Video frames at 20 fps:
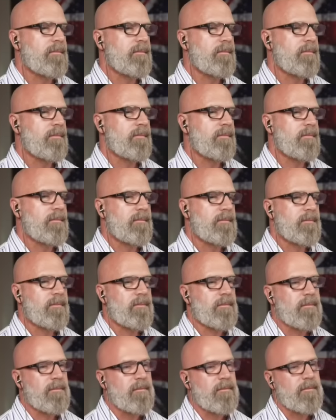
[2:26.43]

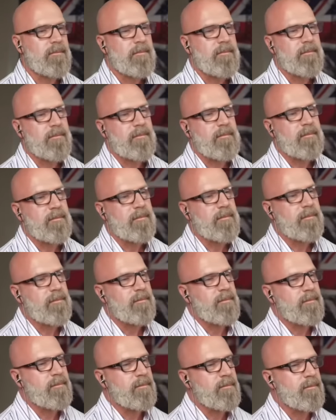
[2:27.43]

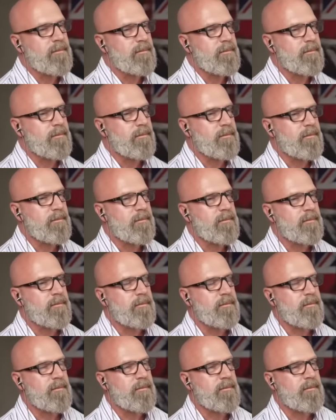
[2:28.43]

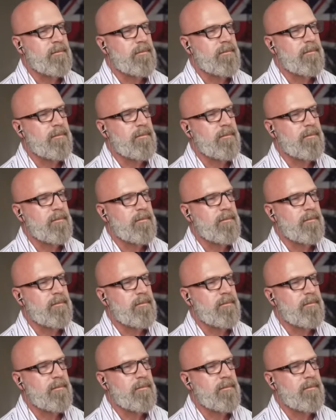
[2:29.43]
(not speaking)